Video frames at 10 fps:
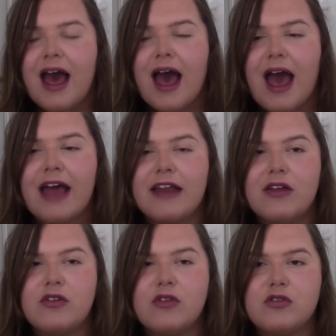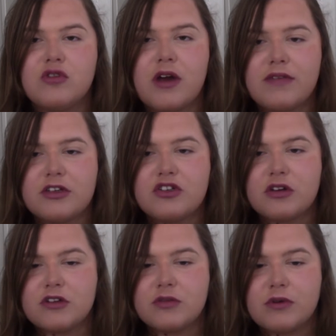And your driving
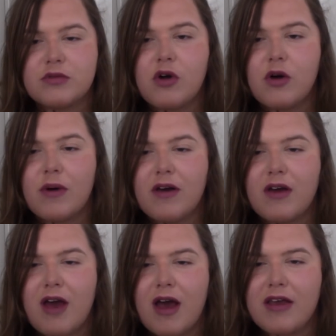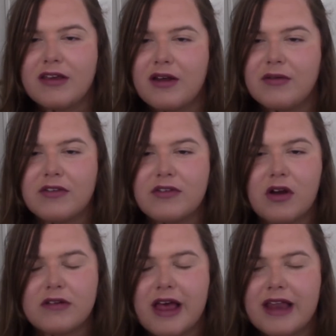instructor will not, you know,
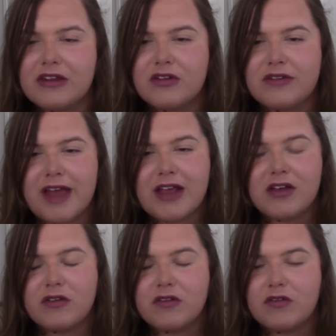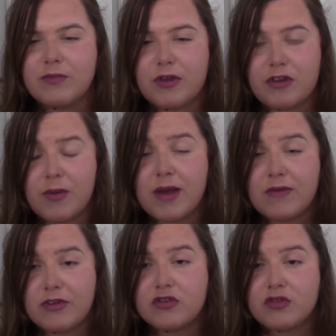start telling you to put in
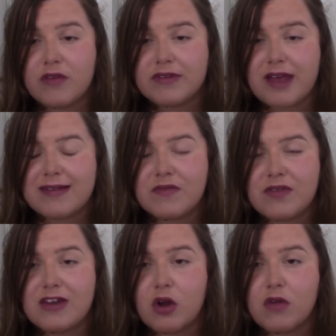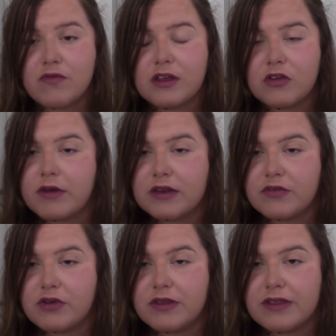for your driving test if they don't think you're ready
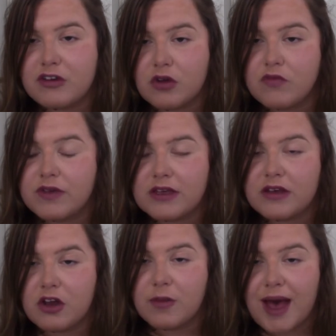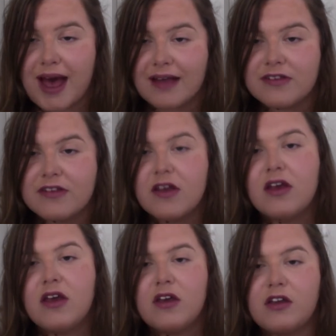for it and they don't think you're going to pass.
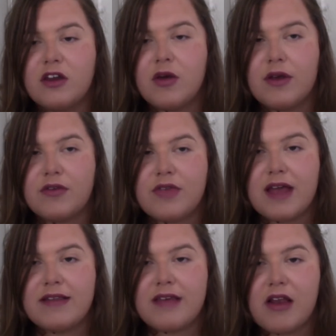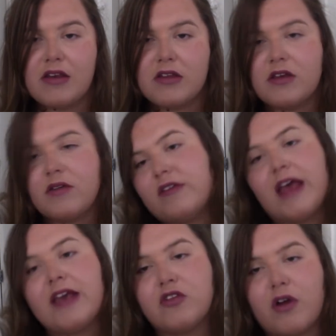You know, if they're telling you to
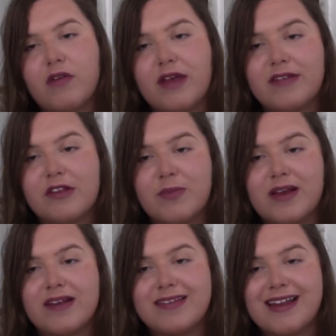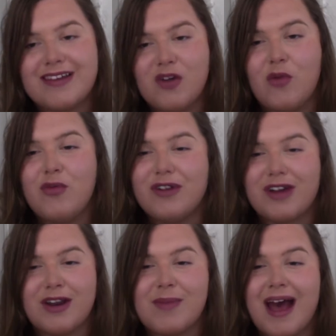take your driving test, it's because they know you're
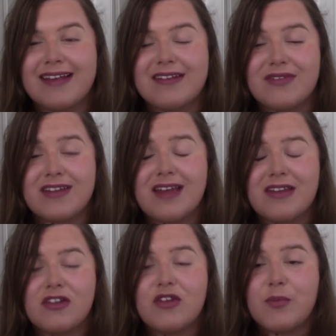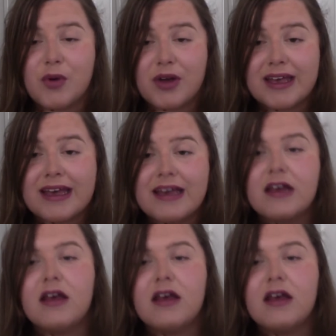going to pass. If they're telling you to book it.